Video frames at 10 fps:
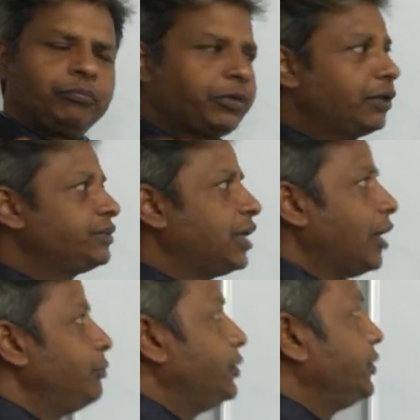Because
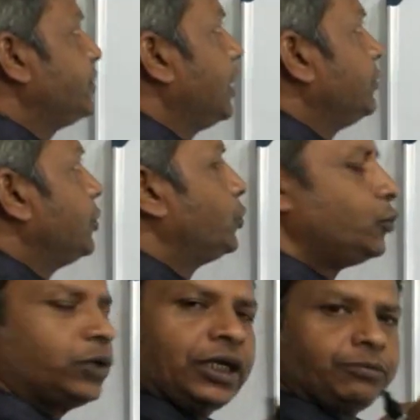diabetes has a
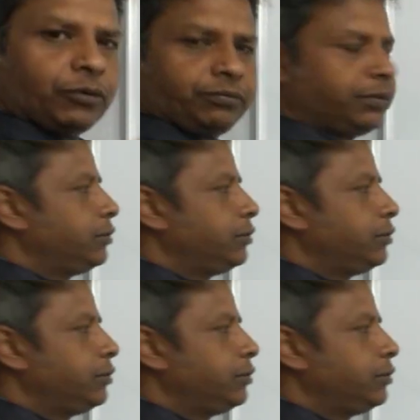two type of